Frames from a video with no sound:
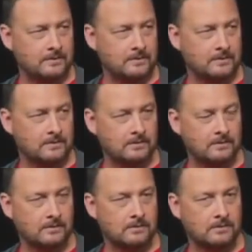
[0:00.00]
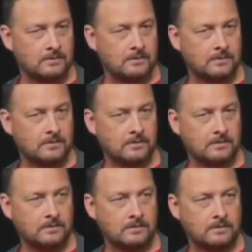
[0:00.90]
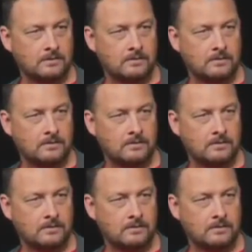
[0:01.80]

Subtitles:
No one is speaking in this clip.